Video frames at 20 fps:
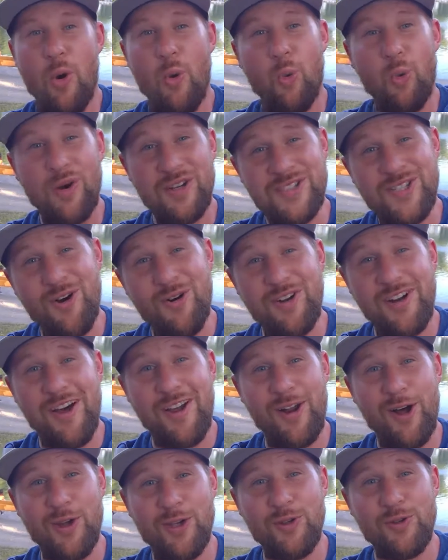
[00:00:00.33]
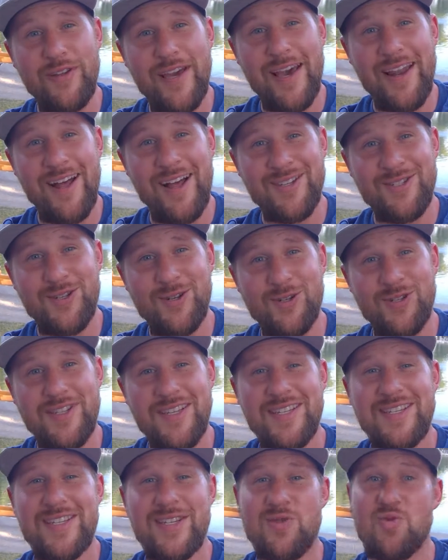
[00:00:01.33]
What's going on, all you dad hustlers?
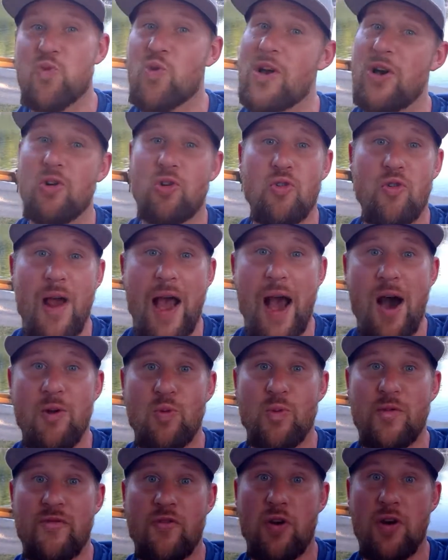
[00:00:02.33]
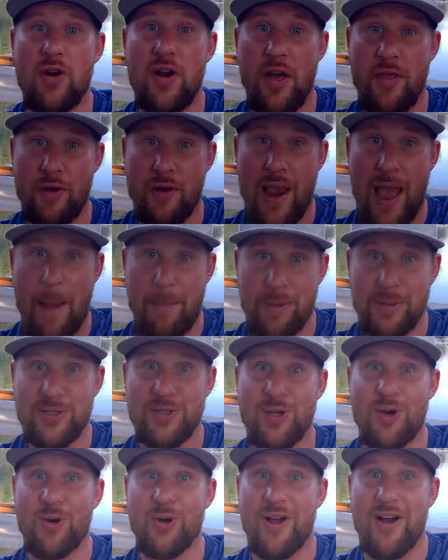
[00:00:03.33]
This is Will Crown for another
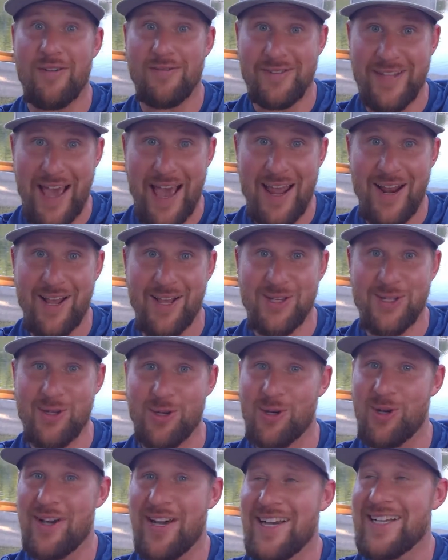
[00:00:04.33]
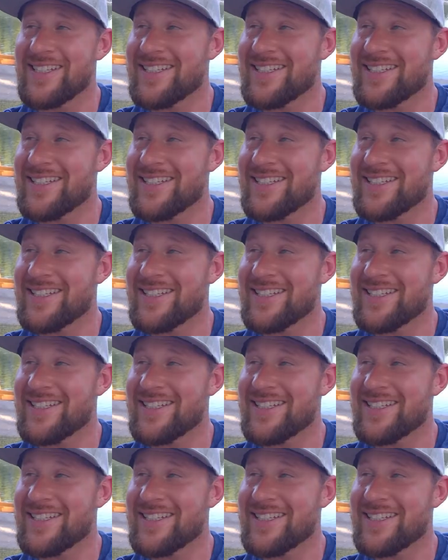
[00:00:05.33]
episode of Dad Hustle.